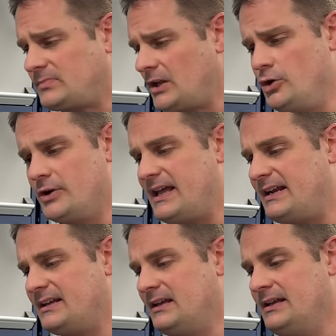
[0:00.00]
You're
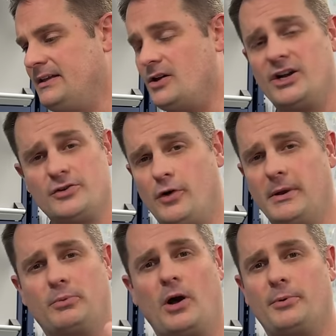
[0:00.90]
getting the
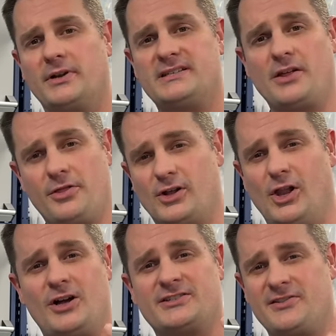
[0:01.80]
hydrophobic properties, the
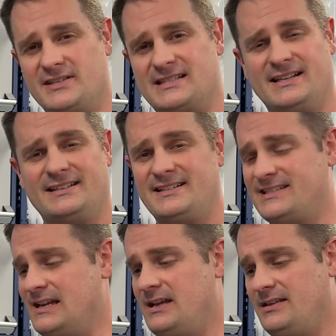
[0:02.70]
gloss, the
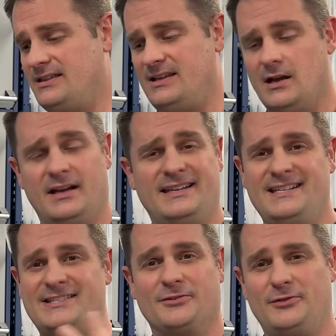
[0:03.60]
slickness, the
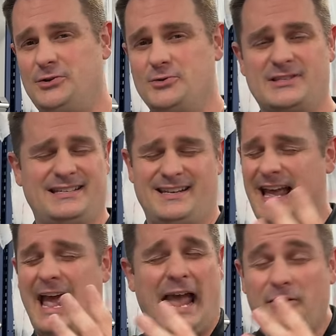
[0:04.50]
ease of use, the
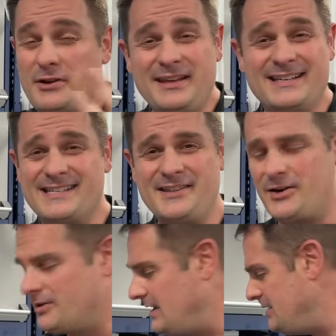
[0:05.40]
everything is in
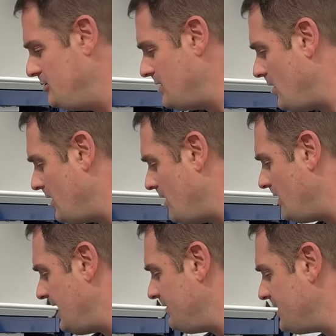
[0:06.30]
there. And you
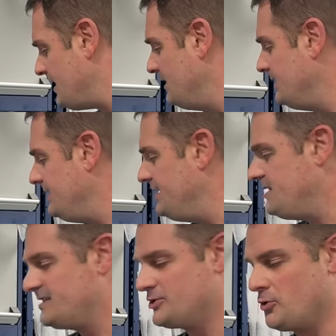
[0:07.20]
all have that in
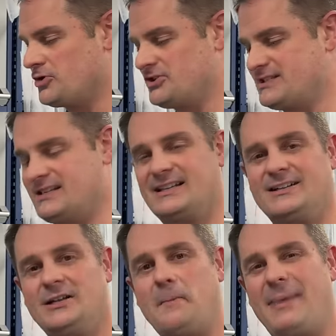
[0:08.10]
this gorgeous
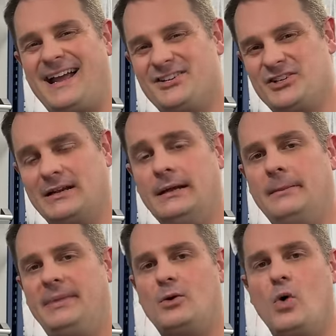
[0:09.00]
little packaging.
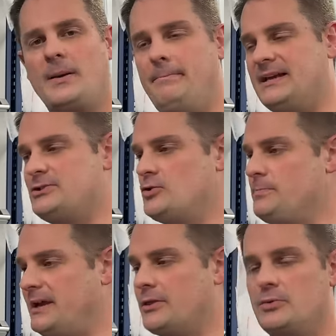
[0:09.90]
Pick one, pick two,
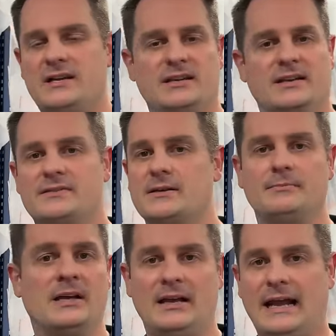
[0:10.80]
pick three, give
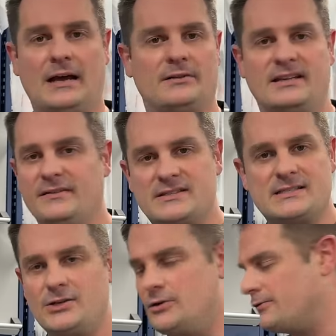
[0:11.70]
some out gifts
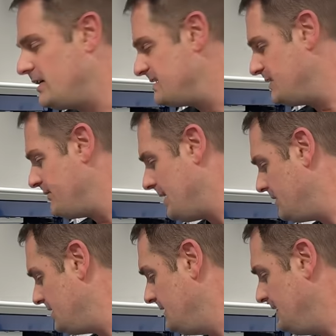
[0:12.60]
to your friends and
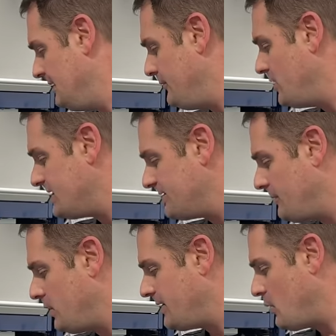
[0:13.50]
family. If you guys have
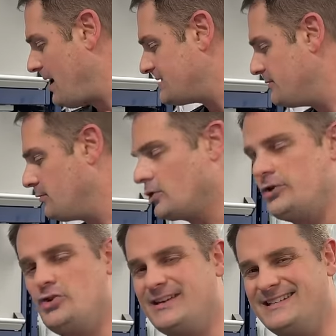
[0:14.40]
applied a wax before,
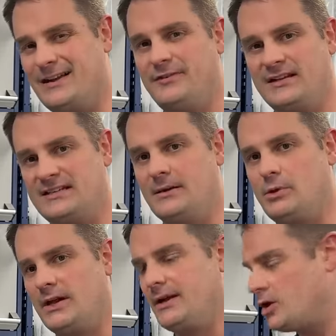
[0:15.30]
you can definitely
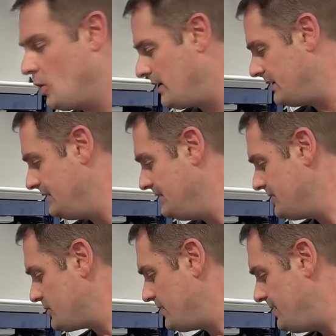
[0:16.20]
apply a coating.
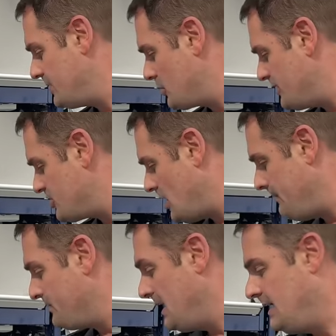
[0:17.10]
So they did a great
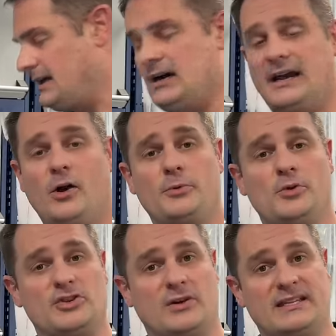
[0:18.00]
job. I hope you
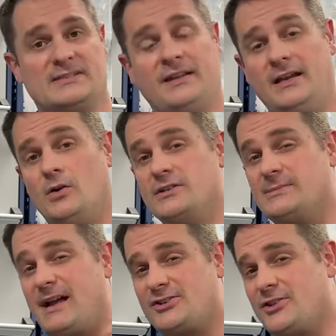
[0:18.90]
enjoyed this video.
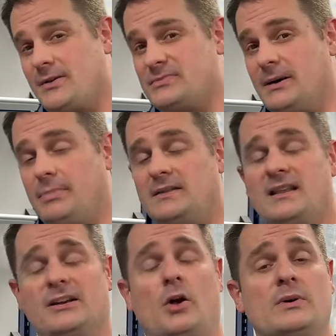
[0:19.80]
Smash the thumbs up button.
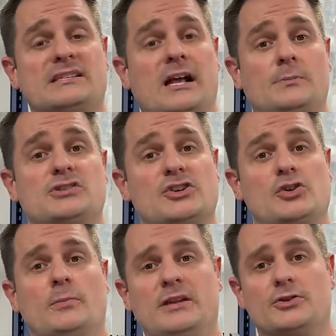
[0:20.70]
That always helps to
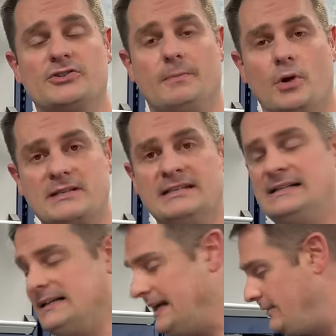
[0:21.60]
show me your support.
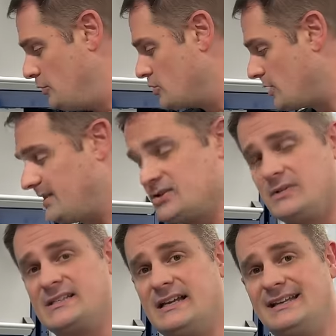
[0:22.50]
And if you try this
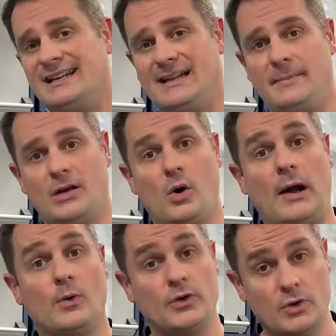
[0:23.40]
once again, let me know
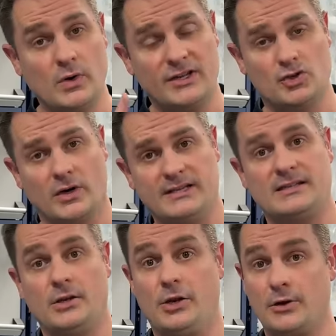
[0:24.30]
how you enjoyed it.
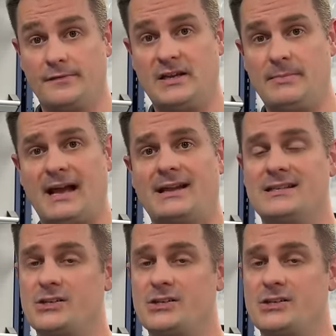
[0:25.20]
Your feedback is